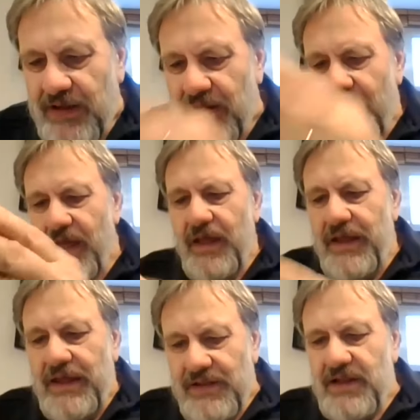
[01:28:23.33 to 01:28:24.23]
in
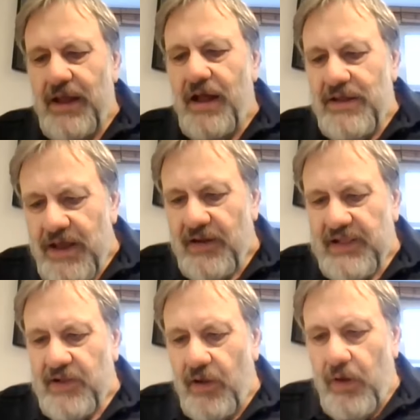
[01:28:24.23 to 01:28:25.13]
India
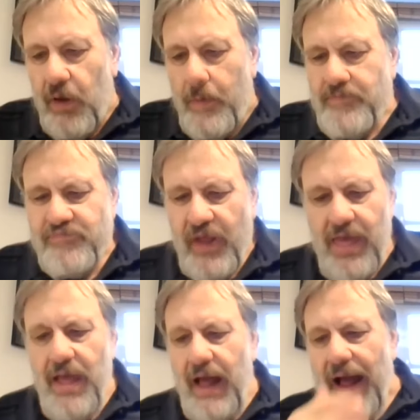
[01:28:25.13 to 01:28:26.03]
years ago,
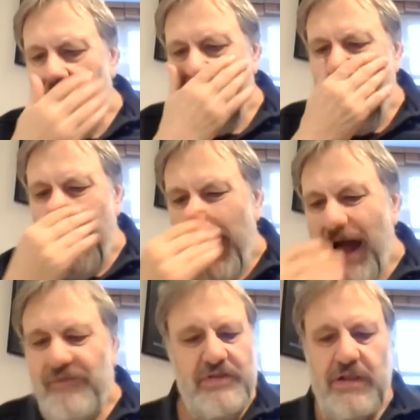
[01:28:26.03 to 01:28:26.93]
I
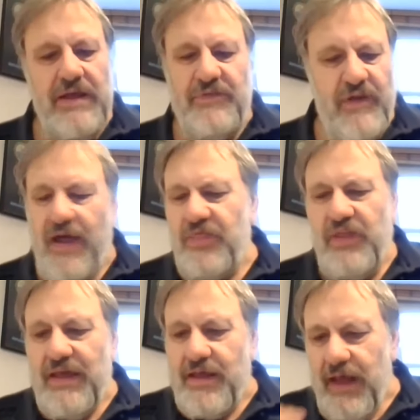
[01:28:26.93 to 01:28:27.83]
loved, if
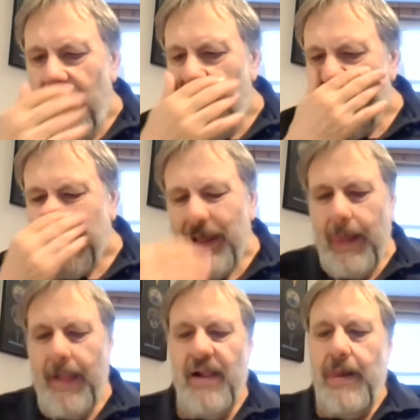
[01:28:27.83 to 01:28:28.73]
nothing else,
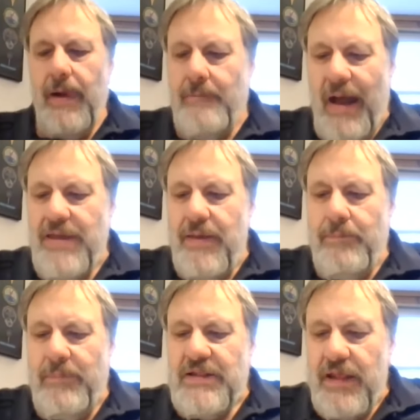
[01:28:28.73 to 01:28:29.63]
my
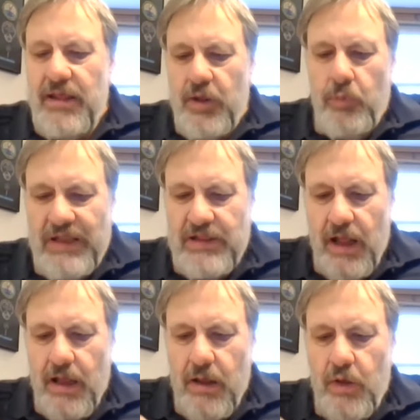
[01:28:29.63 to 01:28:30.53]
meeting with
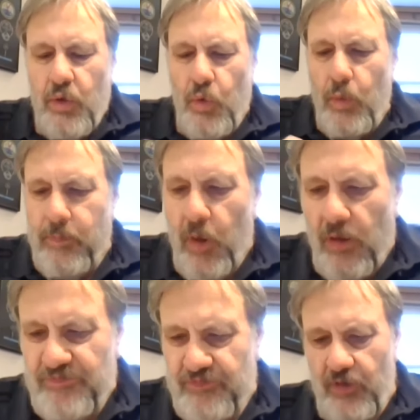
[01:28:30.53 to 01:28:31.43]
a group
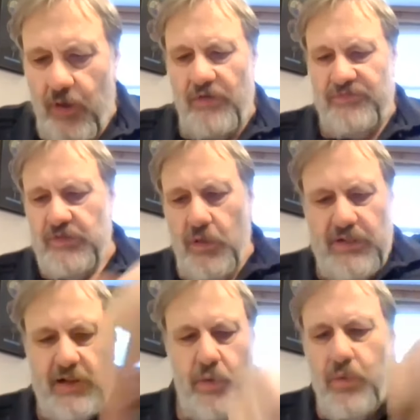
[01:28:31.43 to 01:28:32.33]
of
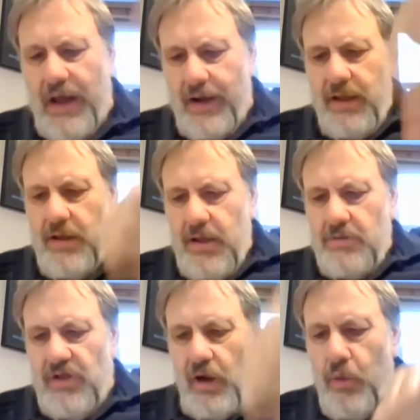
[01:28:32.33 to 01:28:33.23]
those who are
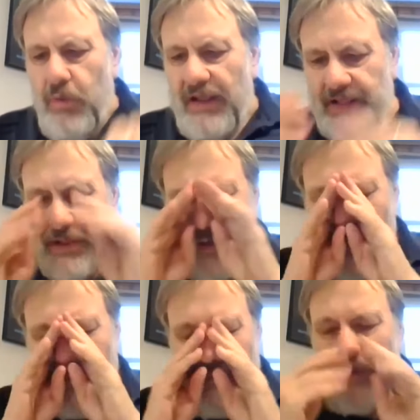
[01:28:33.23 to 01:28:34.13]
the
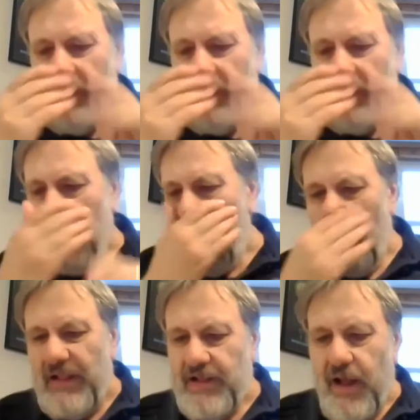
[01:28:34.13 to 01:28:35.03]

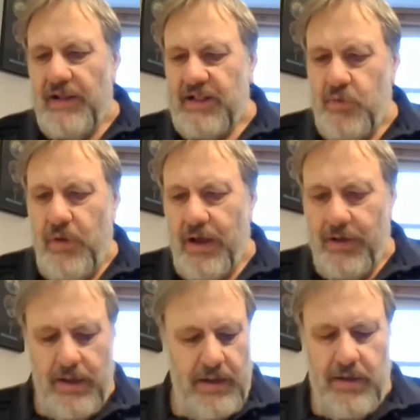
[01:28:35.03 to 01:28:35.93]
lowest caste who are
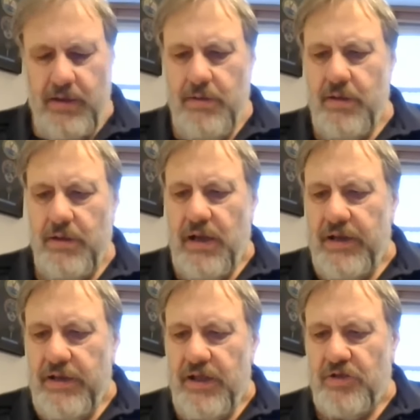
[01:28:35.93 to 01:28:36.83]

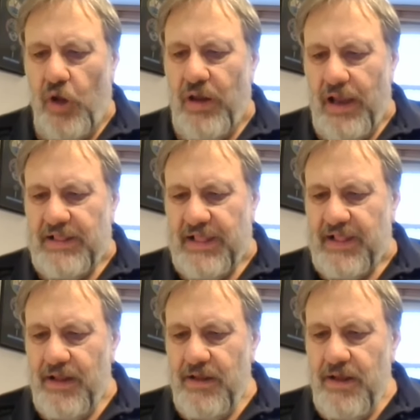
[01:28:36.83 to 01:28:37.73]
cleaning toilets.